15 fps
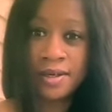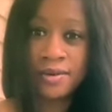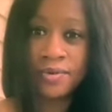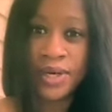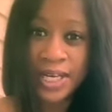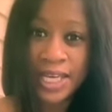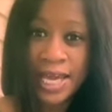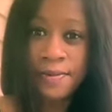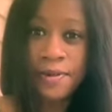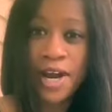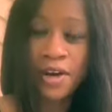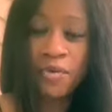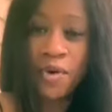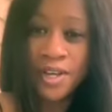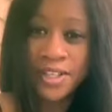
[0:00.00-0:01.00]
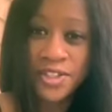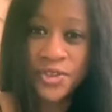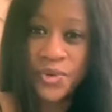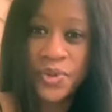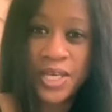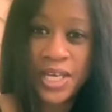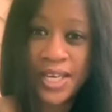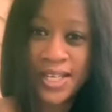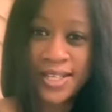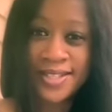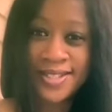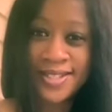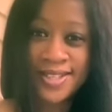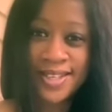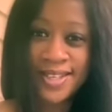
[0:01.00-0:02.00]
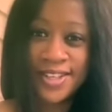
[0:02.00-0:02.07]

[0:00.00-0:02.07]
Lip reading: When I came here, I had 1 suitcase.